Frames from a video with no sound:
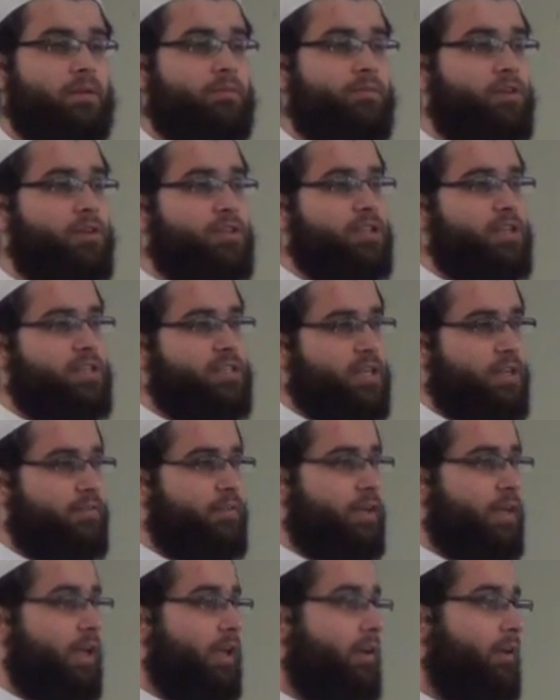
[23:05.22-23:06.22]
Verses
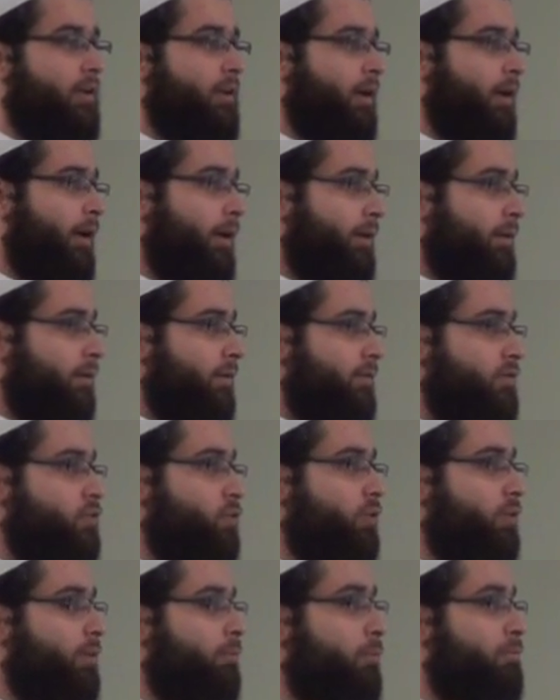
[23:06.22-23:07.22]
7, 8, and 9 of
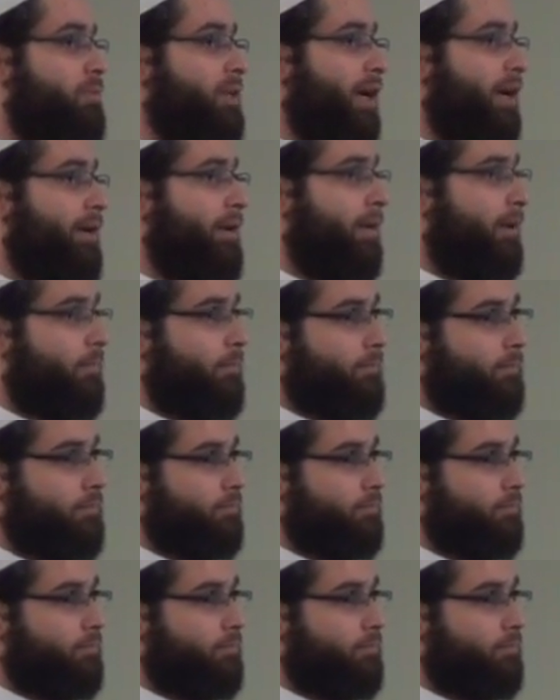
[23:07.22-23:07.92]
Surah Al-Mumtahina.